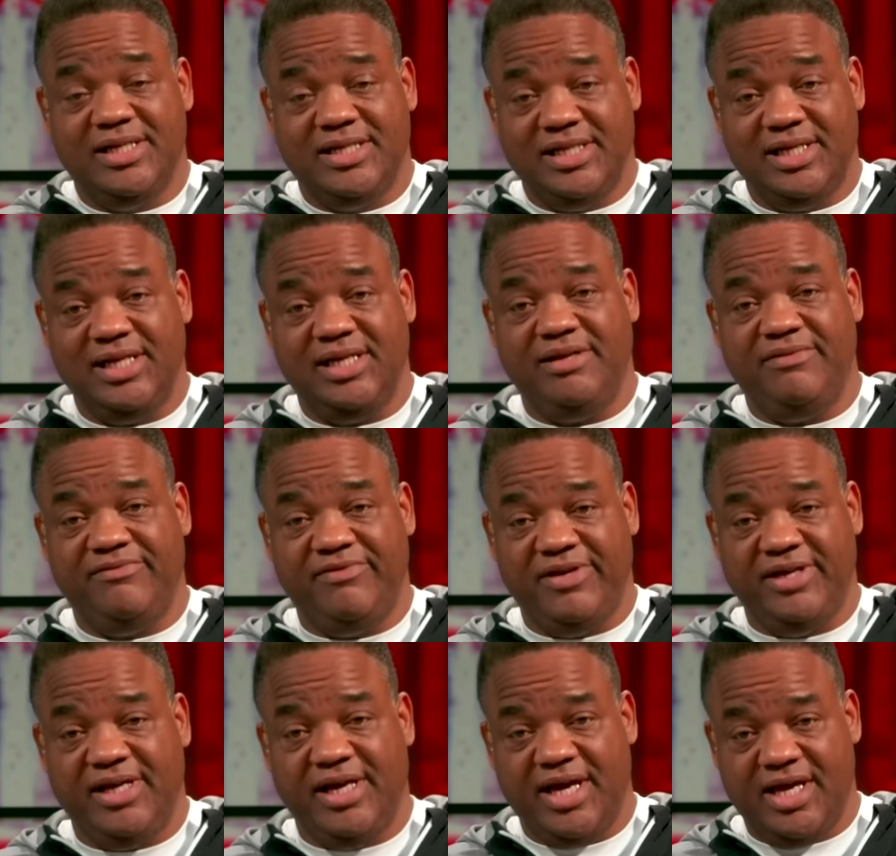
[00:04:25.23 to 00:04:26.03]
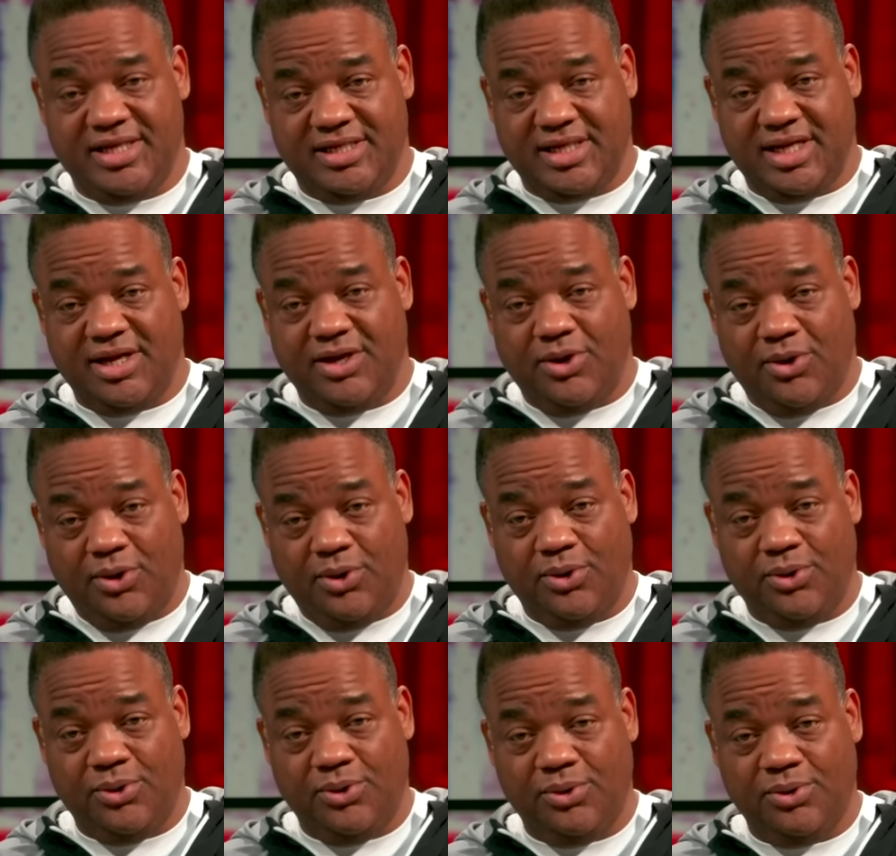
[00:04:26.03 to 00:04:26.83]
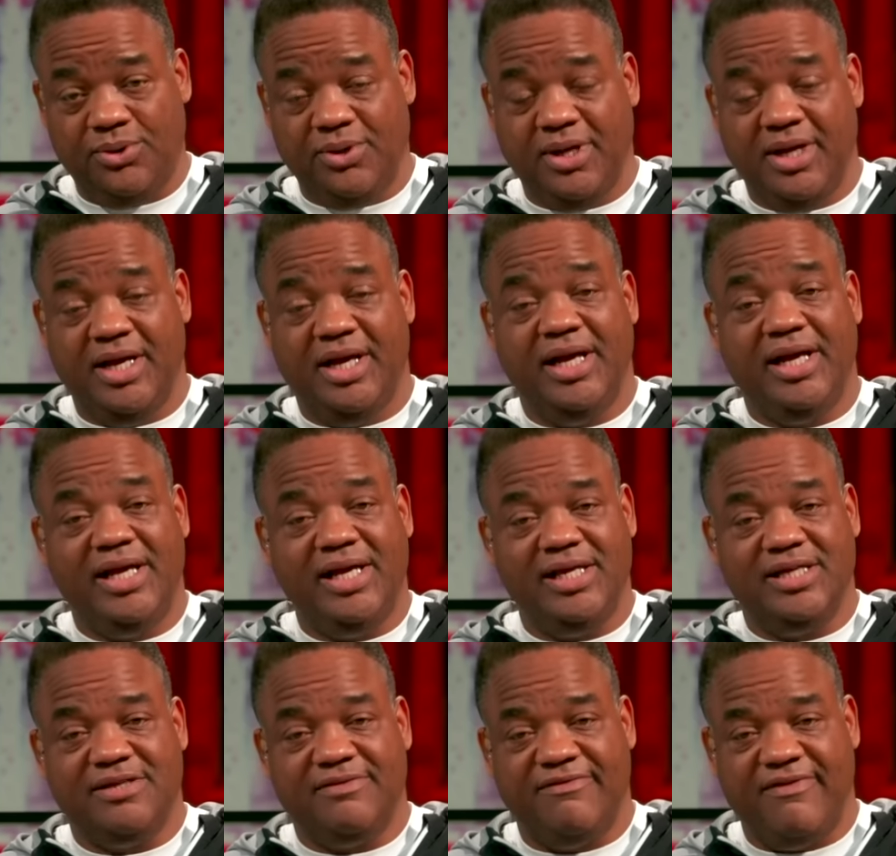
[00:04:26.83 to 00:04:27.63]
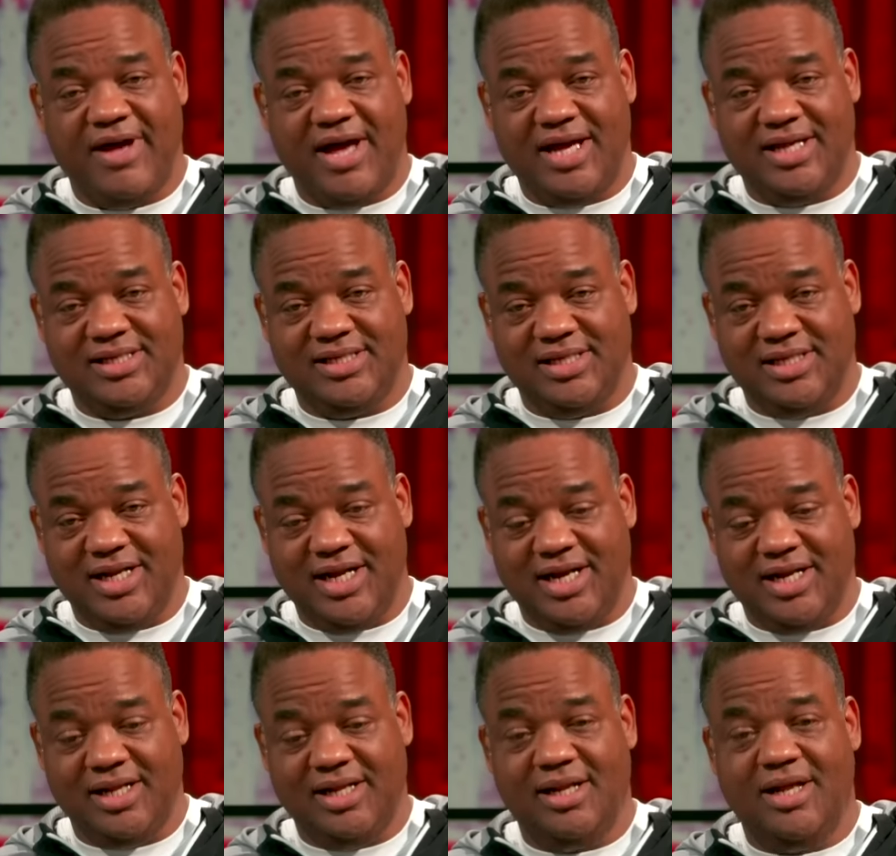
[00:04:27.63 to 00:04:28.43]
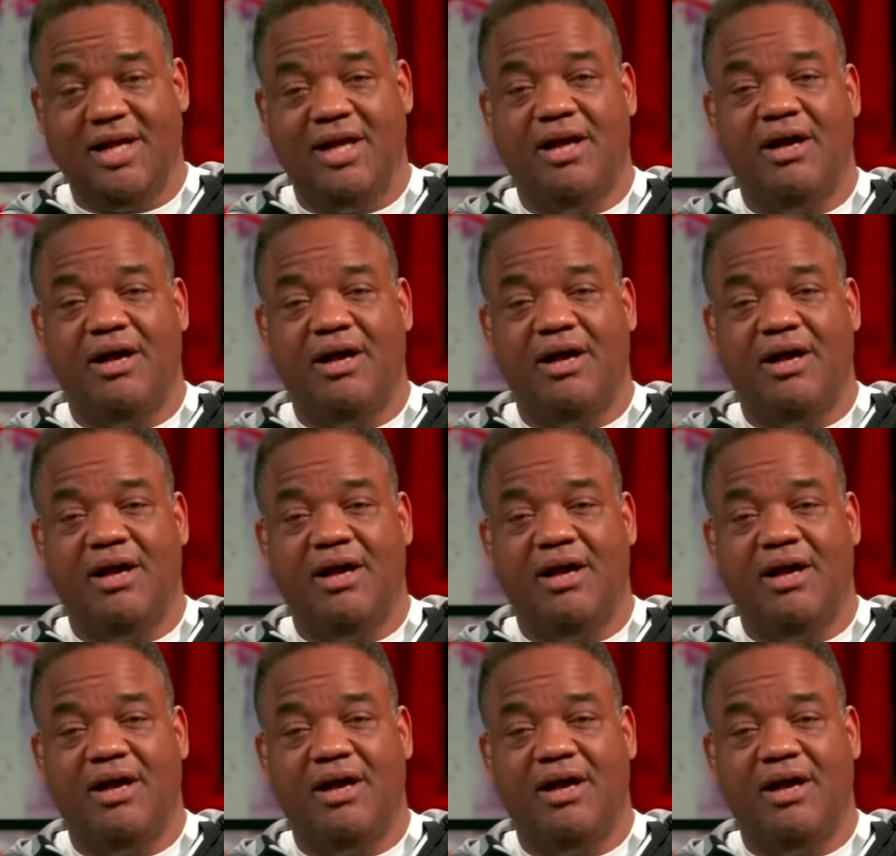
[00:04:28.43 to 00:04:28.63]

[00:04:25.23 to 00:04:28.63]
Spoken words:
TV as a whole is fascinating.